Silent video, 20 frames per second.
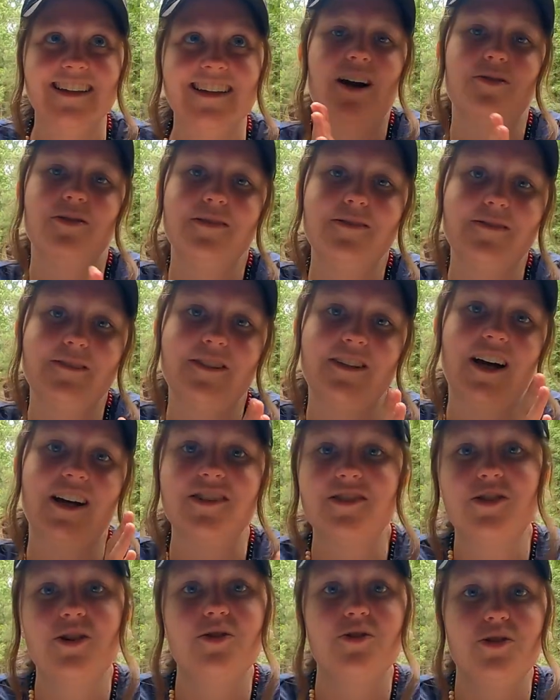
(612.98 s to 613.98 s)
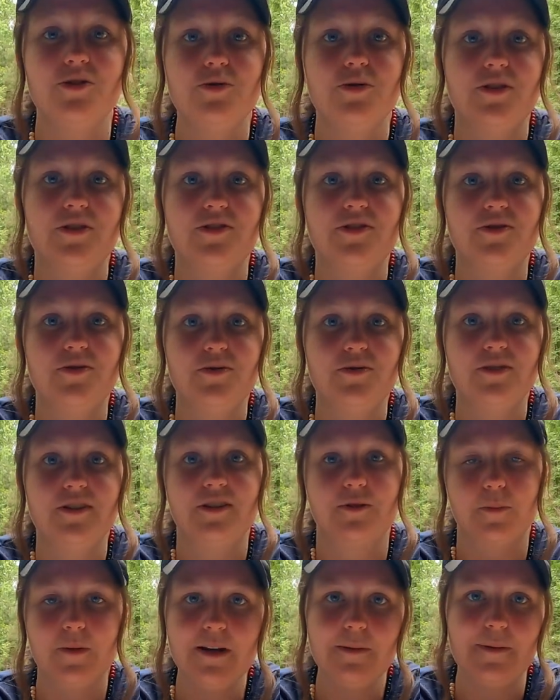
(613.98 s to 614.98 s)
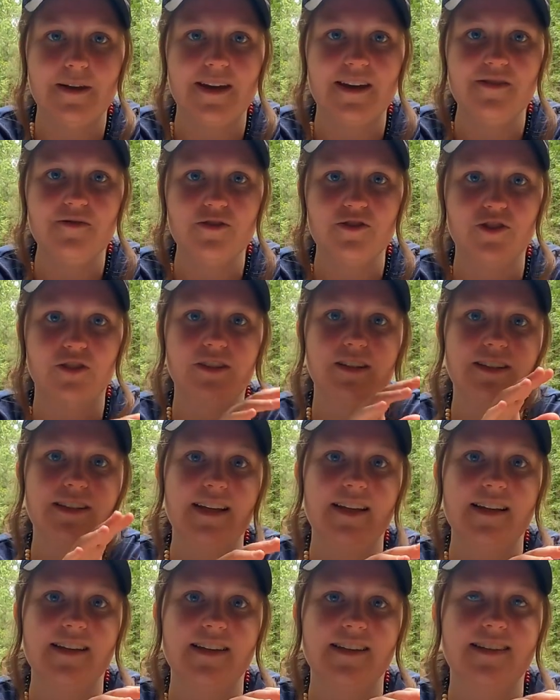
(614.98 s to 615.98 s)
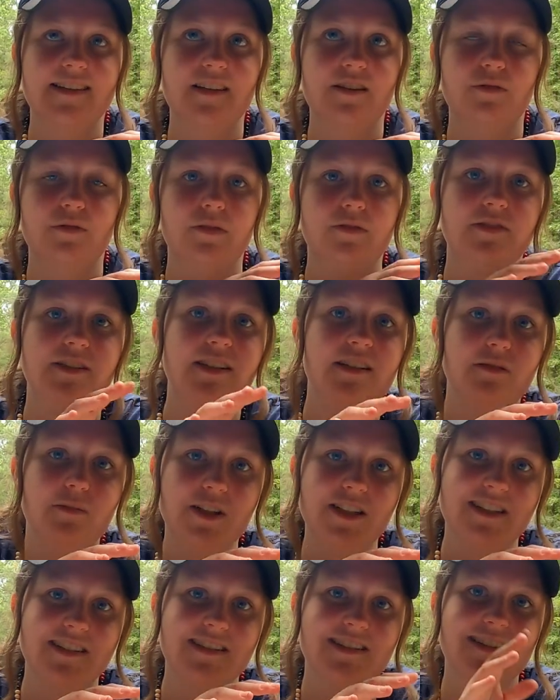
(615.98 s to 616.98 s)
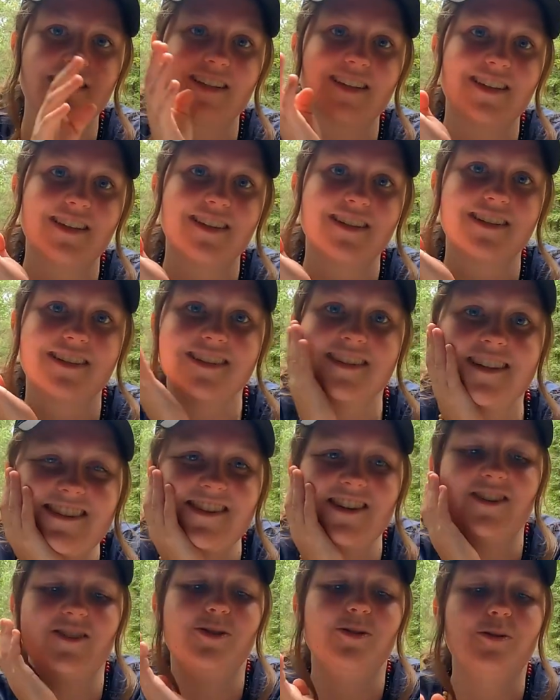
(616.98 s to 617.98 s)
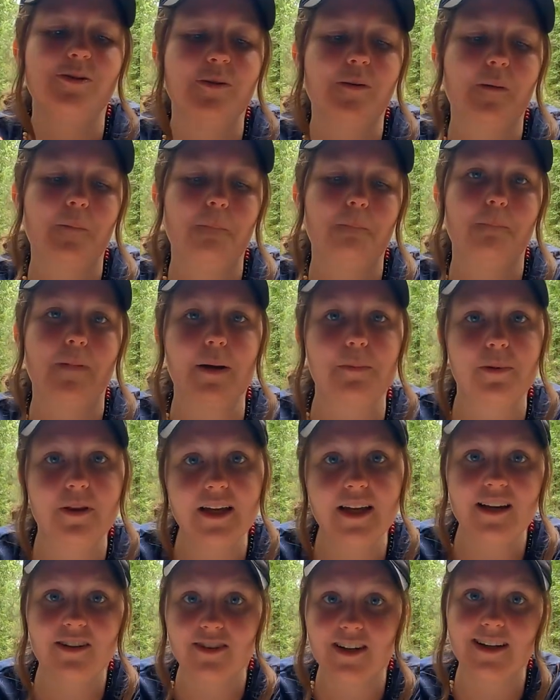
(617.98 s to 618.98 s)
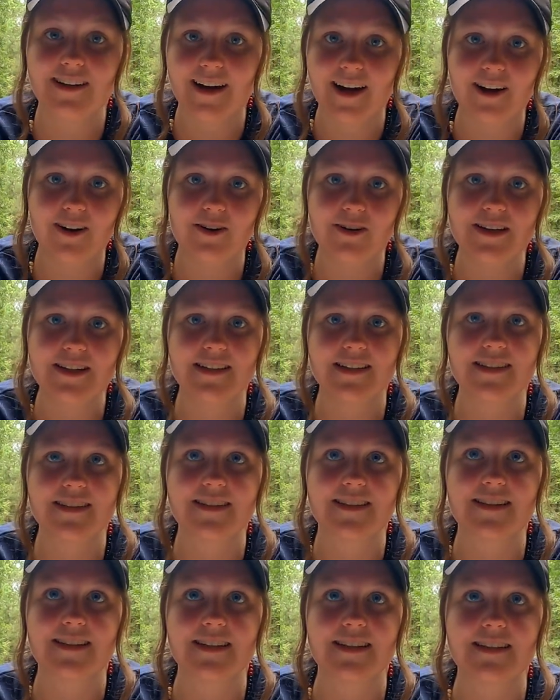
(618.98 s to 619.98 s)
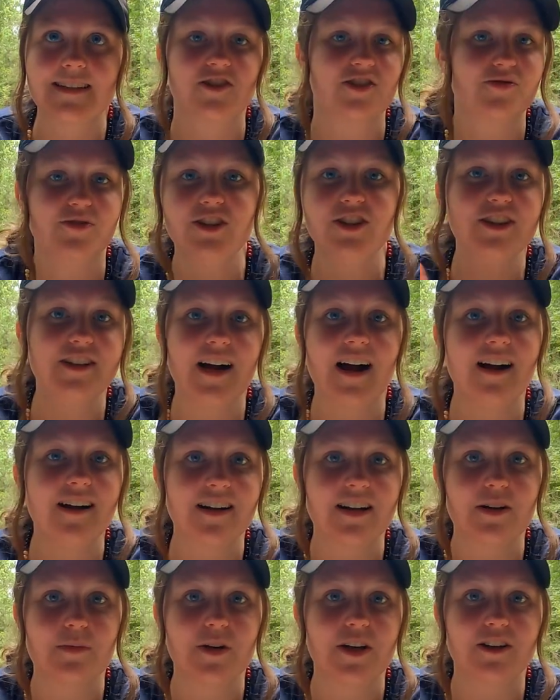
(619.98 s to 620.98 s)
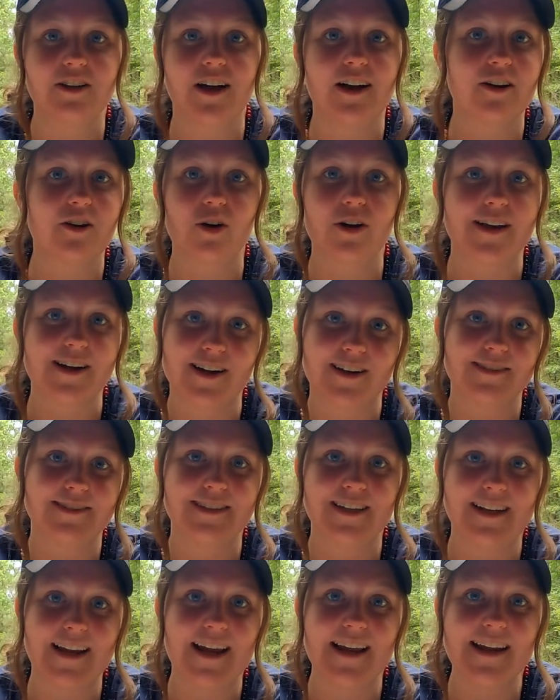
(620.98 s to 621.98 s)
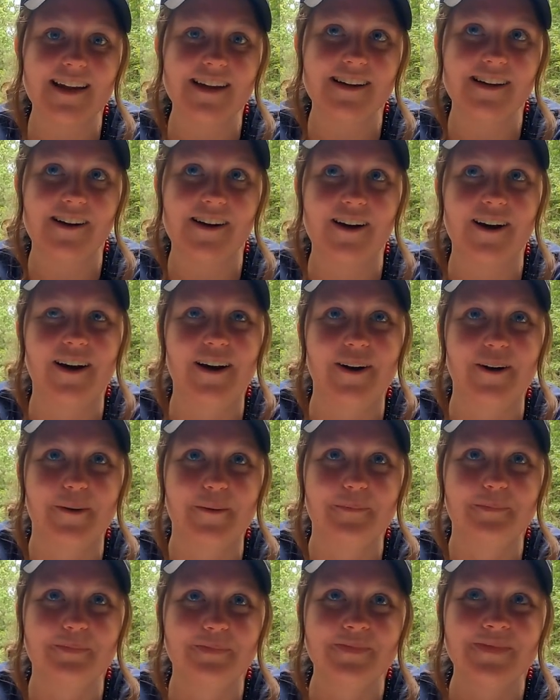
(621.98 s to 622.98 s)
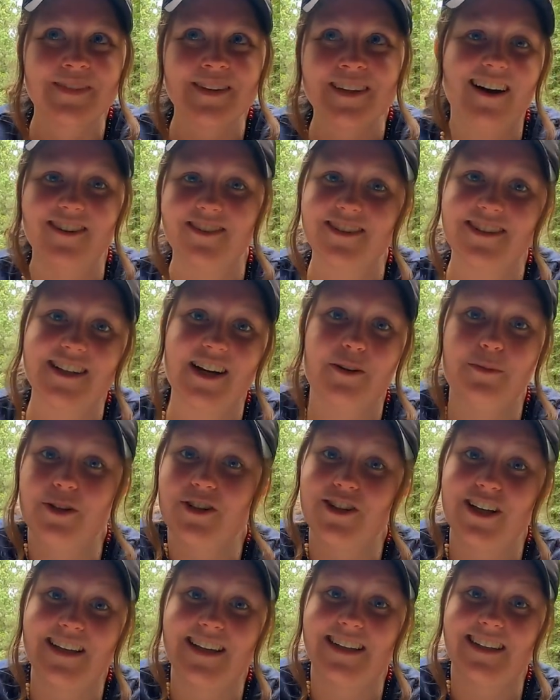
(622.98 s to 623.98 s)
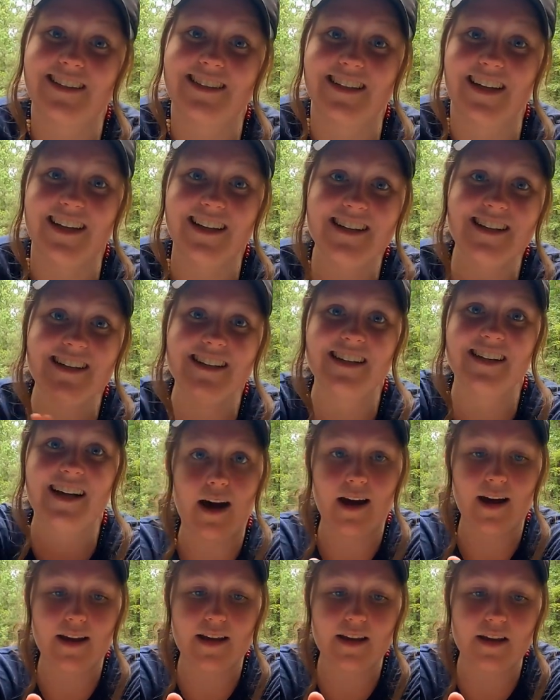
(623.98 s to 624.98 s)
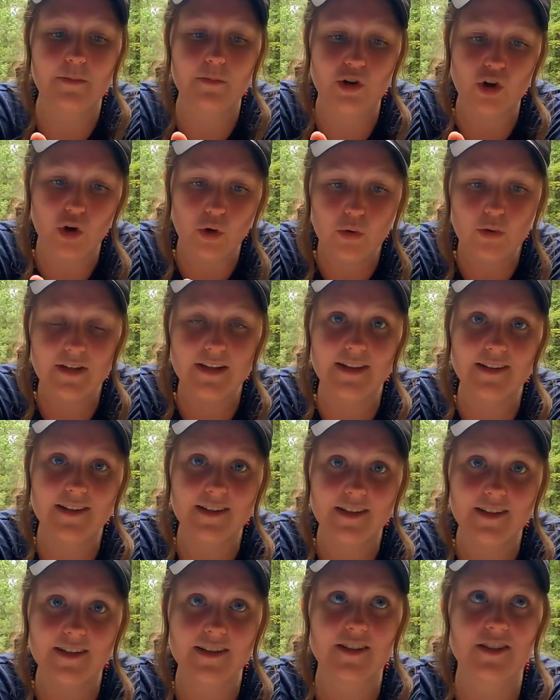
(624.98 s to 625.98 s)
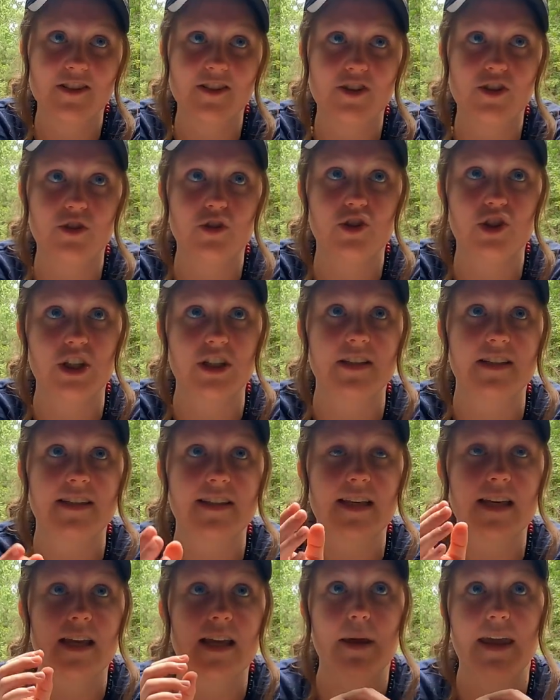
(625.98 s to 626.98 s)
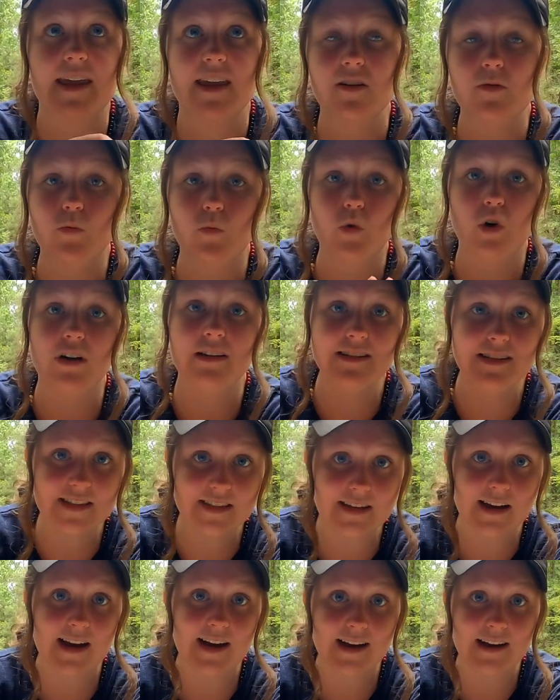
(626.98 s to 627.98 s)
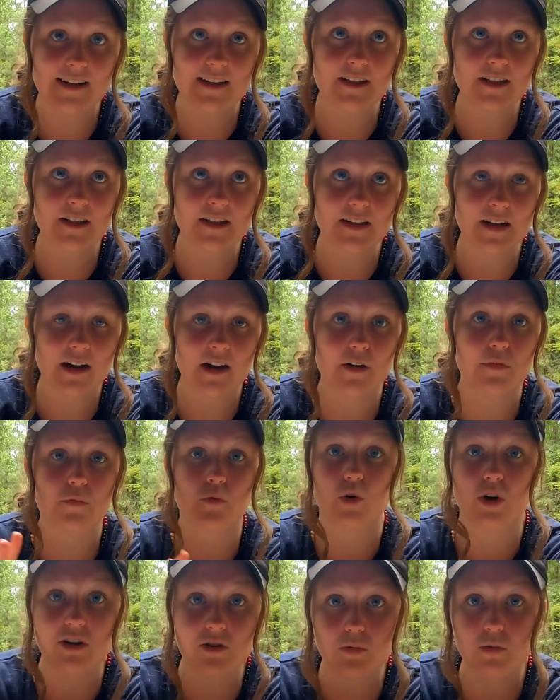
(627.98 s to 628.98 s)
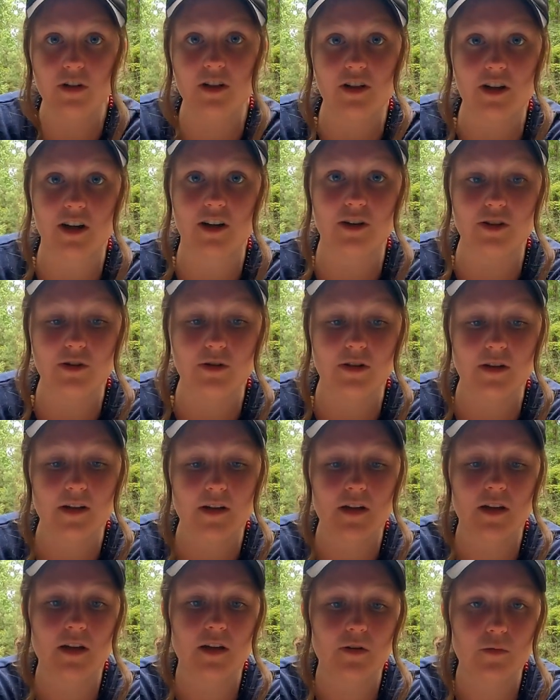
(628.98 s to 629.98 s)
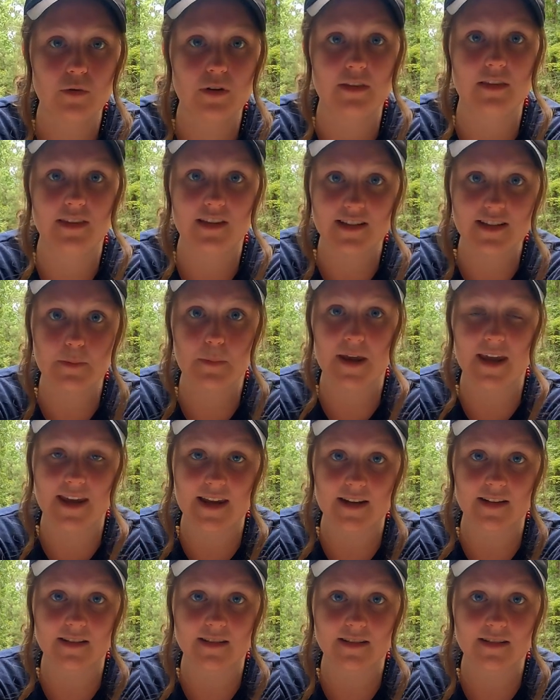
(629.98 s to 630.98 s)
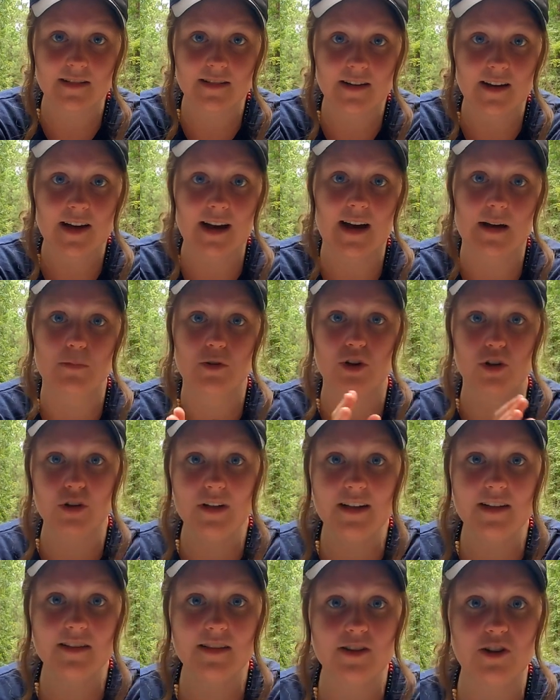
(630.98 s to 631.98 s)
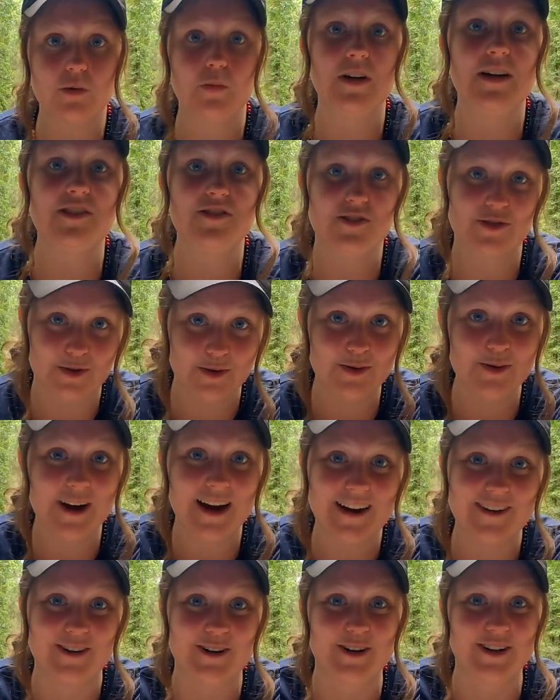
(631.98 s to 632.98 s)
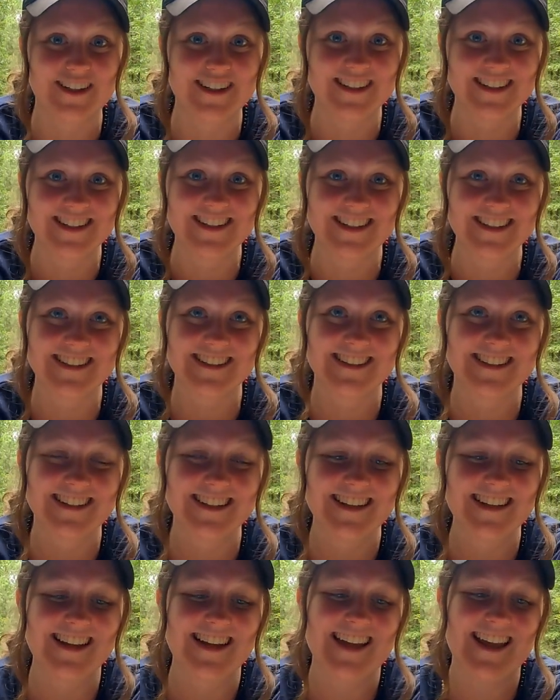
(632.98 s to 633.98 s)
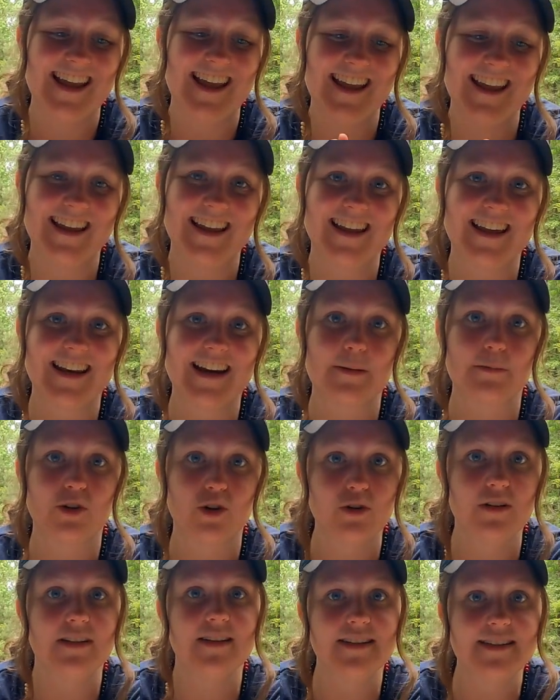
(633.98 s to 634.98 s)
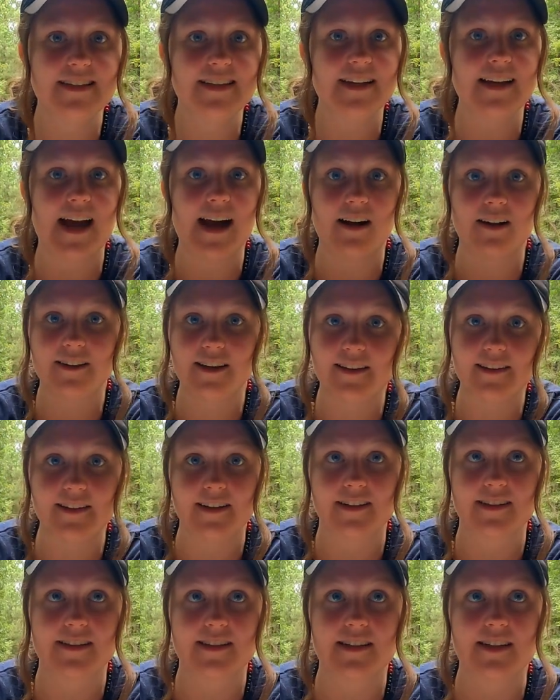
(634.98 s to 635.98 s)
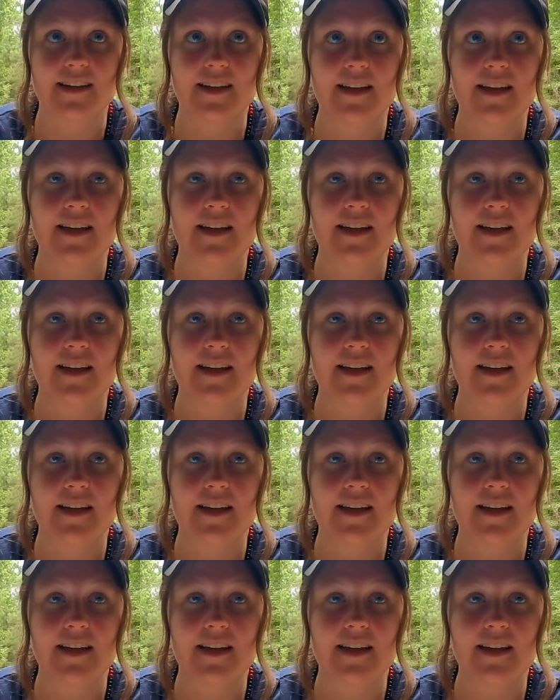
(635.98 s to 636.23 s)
I got so used to the spray paint, which only takes 15 minutes. So my plan right now is there's really not going to be a lot going on today. I'll see how much I could get done. I am going to just paint one side of one window with this paint. I'm going to wait 2 hours and I'm going to see how that looks.